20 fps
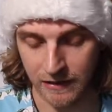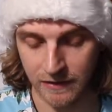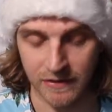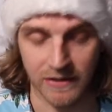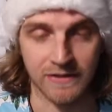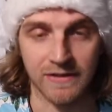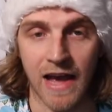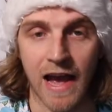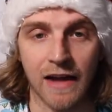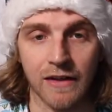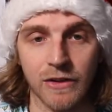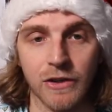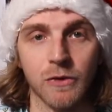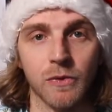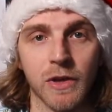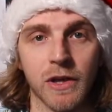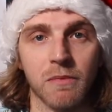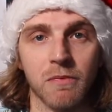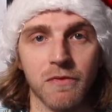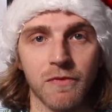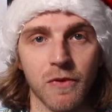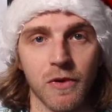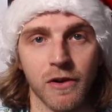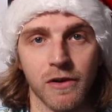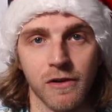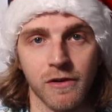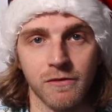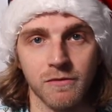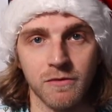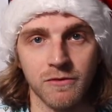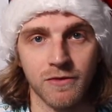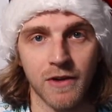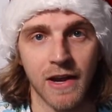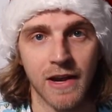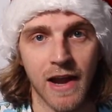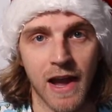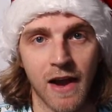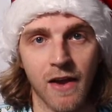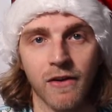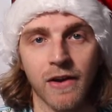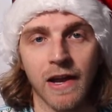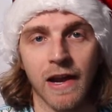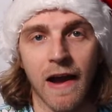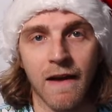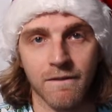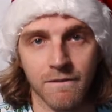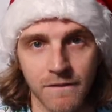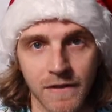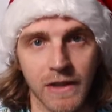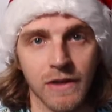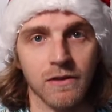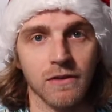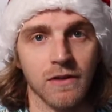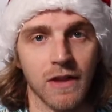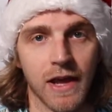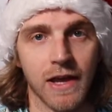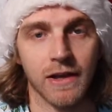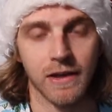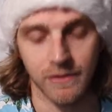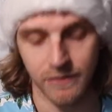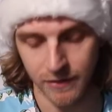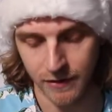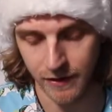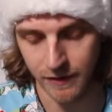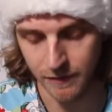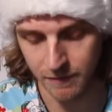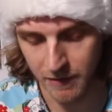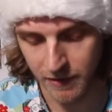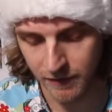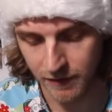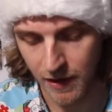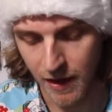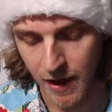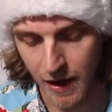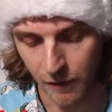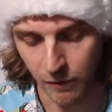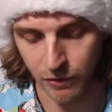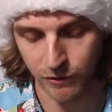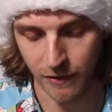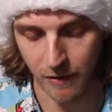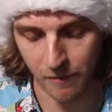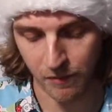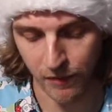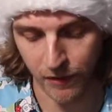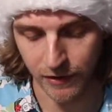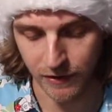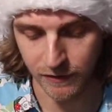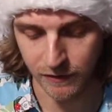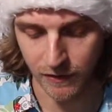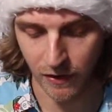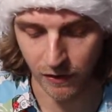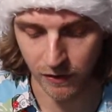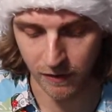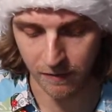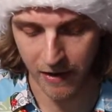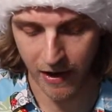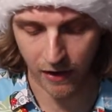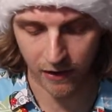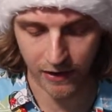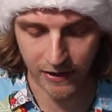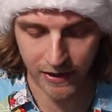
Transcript: It's exactly a week before Christmas right now, and I feel like it's Christmas, which I'm pretty stoked about.